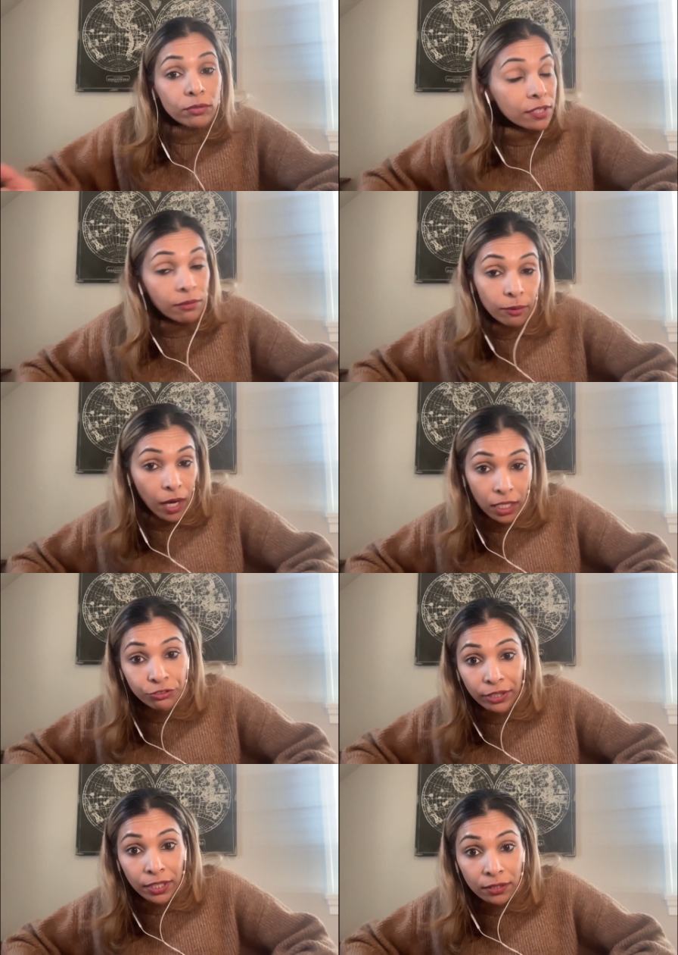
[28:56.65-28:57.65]
0 to
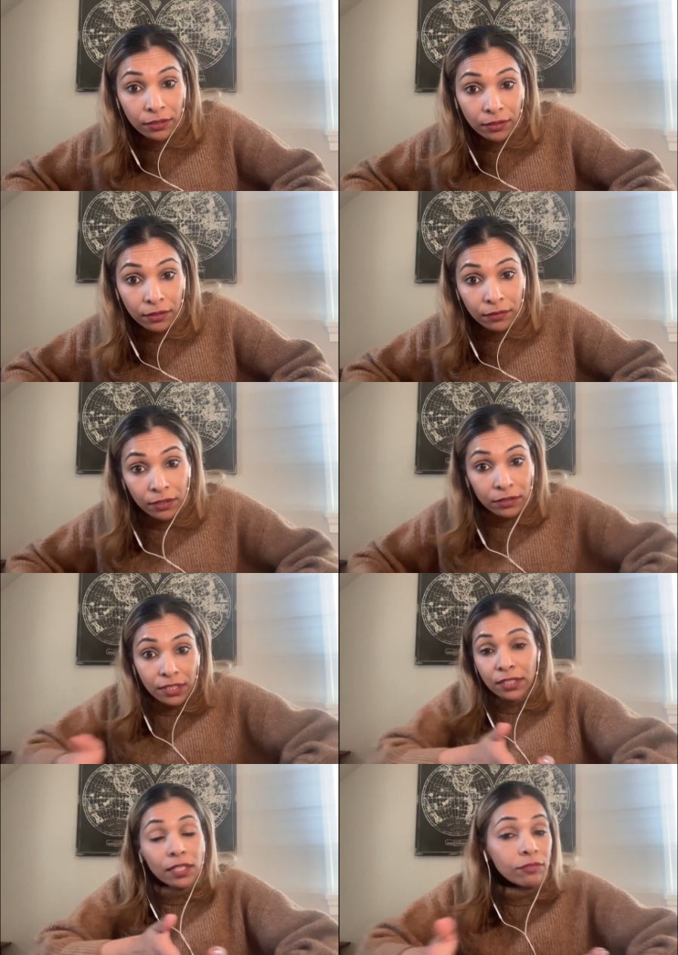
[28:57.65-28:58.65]
100.
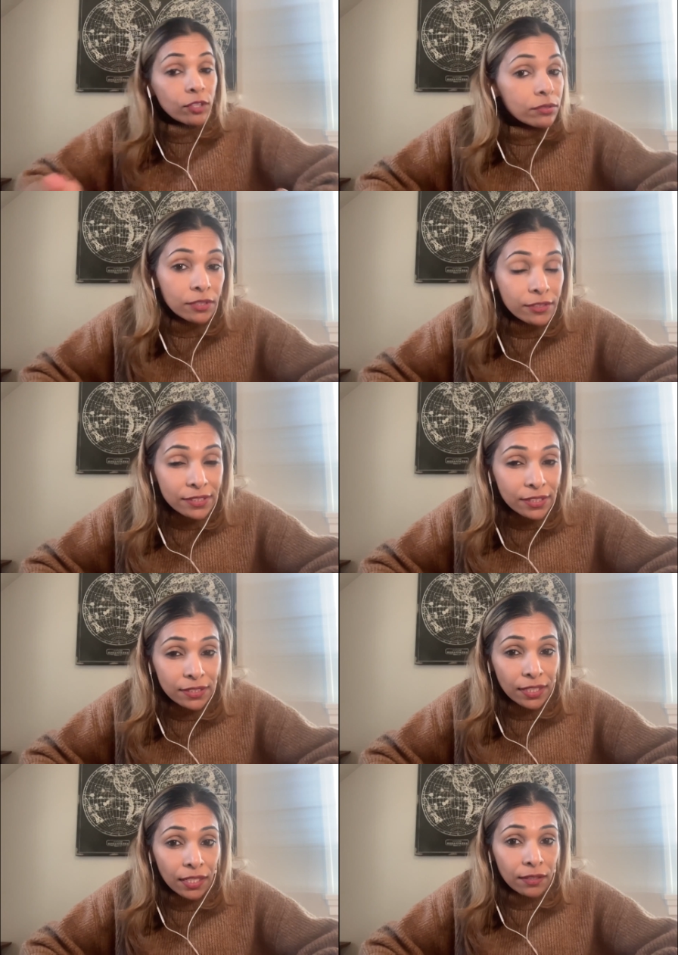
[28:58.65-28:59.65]
Let's not even go 0 to
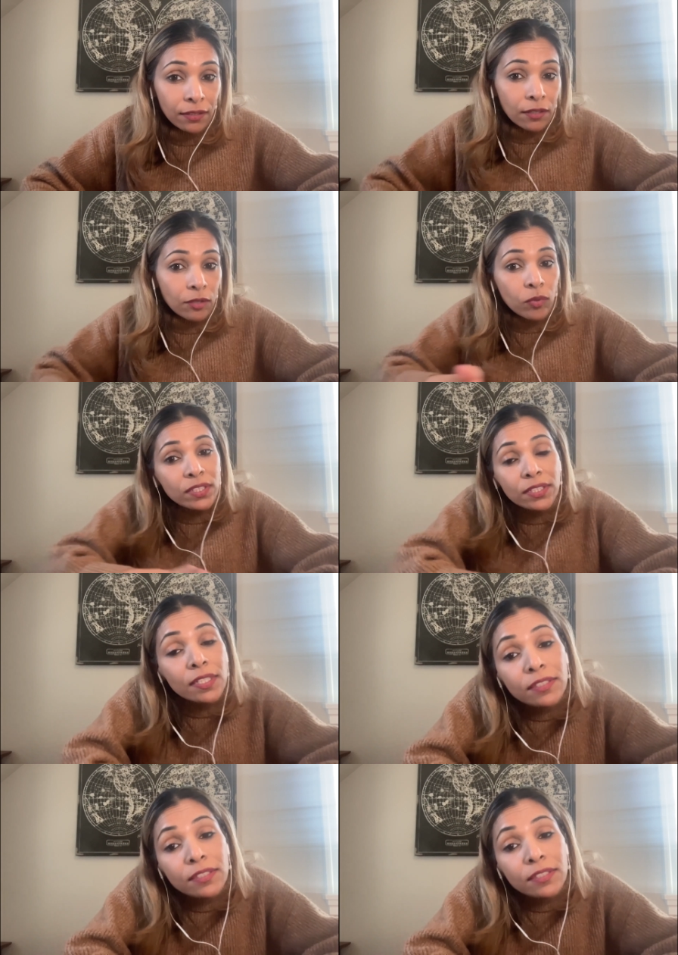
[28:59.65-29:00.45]
60. What's like a